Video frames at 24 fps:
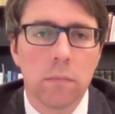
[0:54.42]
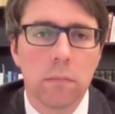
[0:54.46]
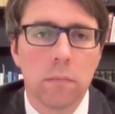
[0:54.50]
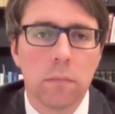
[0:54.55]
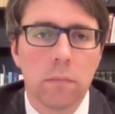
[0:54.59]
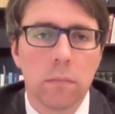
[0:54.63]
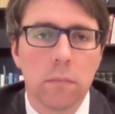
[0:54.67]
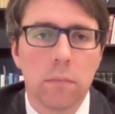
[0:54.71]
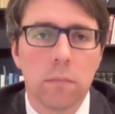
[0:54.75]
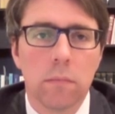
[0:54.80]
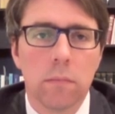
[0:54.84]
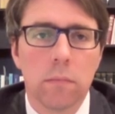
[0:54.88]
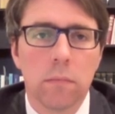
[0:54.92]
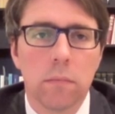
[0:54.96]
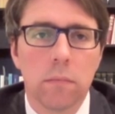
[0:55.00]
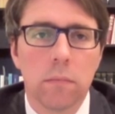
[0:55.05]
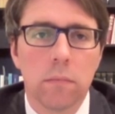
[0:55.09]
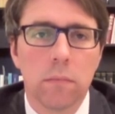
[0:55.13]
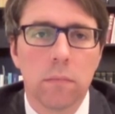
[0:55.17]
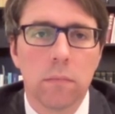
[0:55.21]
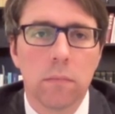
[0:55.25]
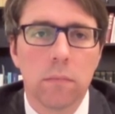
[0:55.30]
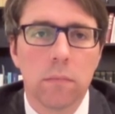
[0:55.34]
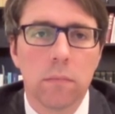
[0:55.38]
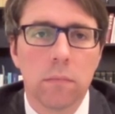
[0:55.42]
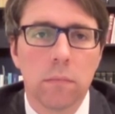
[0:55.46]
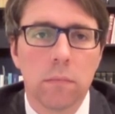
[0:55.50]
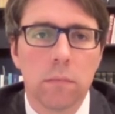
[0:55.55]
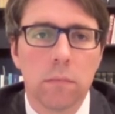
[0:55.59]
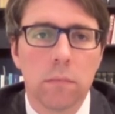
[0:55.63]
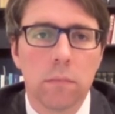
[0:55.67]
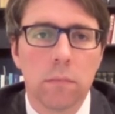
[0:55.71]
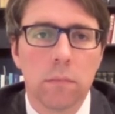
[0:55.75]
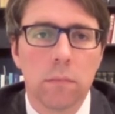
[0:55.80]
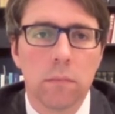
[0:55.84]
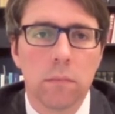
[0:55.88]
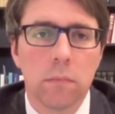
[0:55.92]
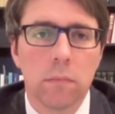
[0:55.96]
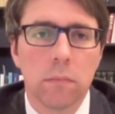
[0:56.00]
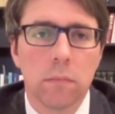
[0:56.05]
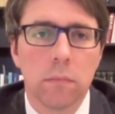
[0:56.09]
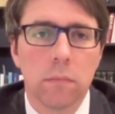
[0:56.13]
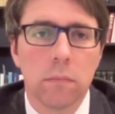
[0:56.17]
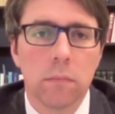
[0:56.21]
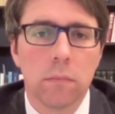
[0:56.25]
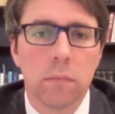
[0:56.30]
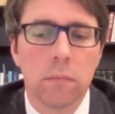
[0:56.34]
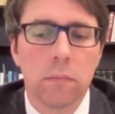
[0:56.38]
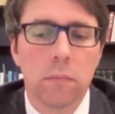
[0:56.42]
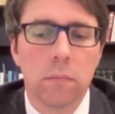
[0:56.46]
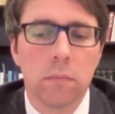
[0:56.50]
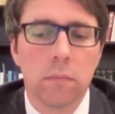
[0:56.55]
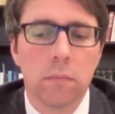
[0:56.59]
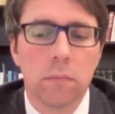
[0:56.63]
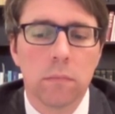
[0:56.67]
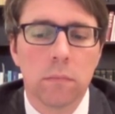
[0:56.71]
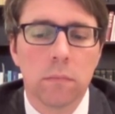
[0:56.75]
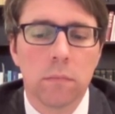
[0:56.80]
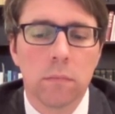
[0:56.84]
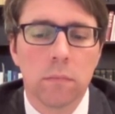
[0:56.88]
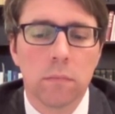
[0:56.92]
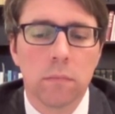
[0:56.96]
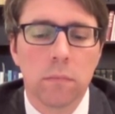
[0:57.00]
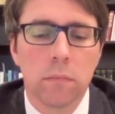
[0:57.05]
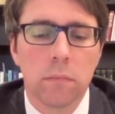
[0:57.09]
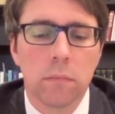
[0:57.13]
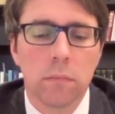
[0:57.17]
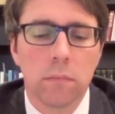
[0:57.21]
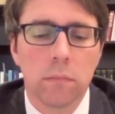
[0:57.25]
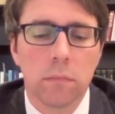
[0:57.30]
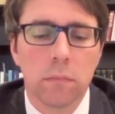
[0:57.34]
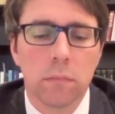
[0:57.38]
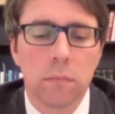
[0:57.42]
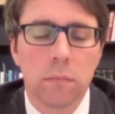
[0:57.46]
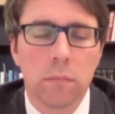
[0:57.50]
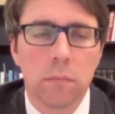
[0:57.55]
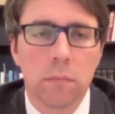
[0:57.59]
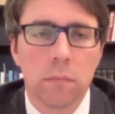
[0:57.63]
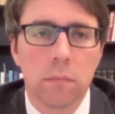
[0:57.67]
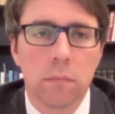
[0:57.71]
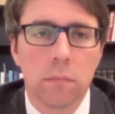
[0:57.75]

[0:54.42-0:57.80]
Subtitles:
No words are spoken by the person on screen.